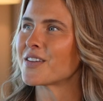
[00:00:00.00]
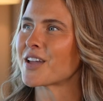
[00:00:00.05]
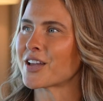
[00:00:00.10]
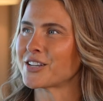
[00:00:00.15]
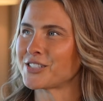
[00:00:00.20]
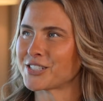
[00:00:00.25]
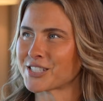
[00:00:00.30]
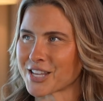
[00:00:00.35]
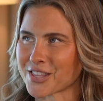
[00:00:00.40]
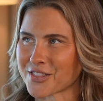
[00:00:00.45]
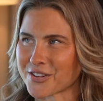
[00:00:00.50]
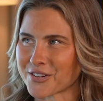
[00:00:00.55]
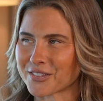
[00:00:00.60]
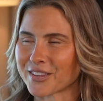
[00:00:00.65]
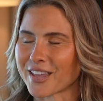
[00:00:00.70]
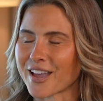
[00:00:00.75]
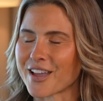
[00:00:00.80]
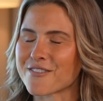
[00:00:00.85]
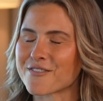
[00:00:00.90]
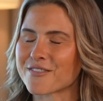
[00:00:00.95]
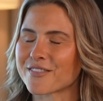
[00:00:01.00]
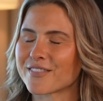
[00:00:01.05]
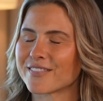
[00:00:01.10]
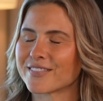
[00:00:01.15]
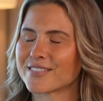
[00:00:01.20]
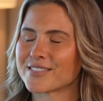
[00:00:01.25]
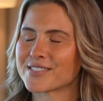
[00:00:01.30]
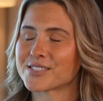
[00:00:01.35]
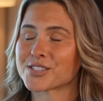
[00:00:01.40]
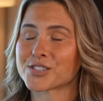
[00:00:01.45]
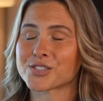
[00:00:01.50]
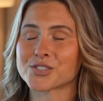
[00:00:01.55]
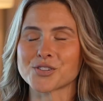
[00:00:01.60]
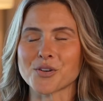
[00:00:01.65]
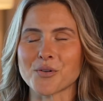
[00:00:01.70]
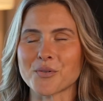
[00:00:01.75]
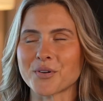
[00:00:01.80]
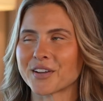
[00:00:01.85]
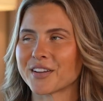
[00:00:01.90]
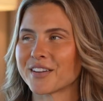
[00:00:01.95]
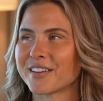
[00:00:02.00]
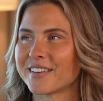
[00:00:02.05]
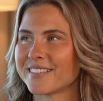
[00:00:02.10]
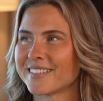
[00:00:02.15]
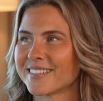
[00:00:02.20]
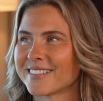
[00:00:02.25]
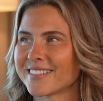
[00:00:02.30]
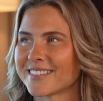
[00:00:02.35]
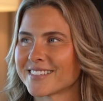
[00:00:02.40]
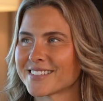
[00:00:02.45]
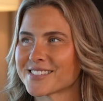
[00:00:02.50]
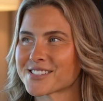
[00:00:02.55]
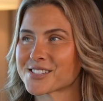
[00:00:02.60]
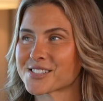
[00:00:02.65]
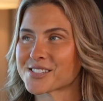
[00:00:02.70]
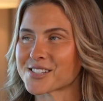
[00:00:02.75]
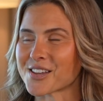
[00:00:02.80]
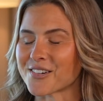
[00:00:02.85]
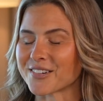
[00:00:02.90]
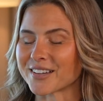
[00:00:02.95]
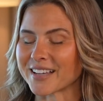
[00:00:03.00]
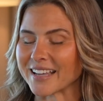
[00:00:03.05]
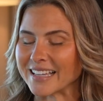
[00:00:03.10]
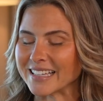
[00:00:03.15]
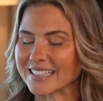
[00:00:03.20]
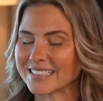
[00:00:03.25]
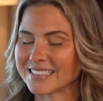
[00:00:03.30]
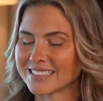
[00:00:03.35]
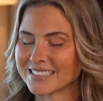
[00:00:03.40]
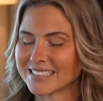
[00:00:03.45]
The untethered life. So good. So good.